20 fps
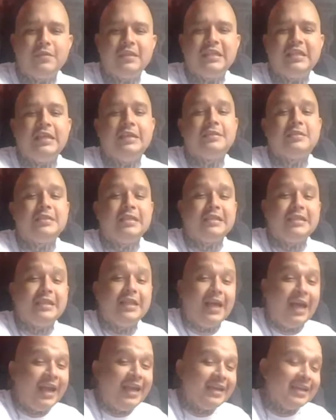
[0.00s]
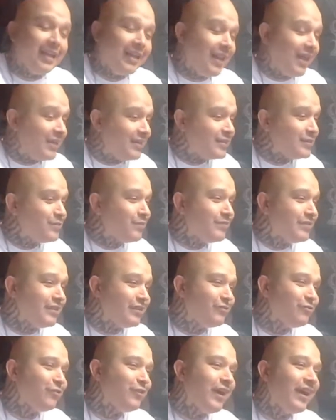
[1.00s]
I ain't gonna lie, this
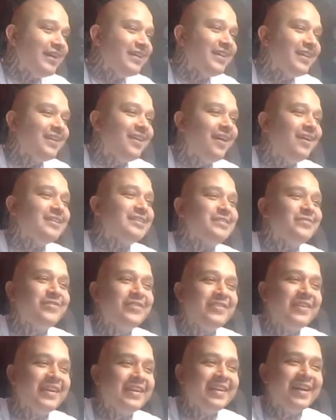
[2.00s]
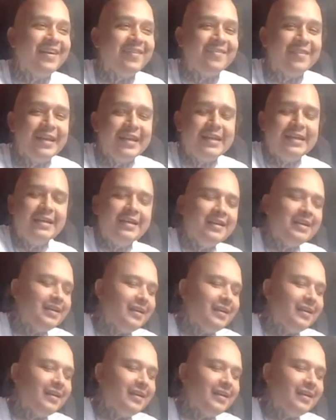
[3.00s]
who kind of lost me right now, right?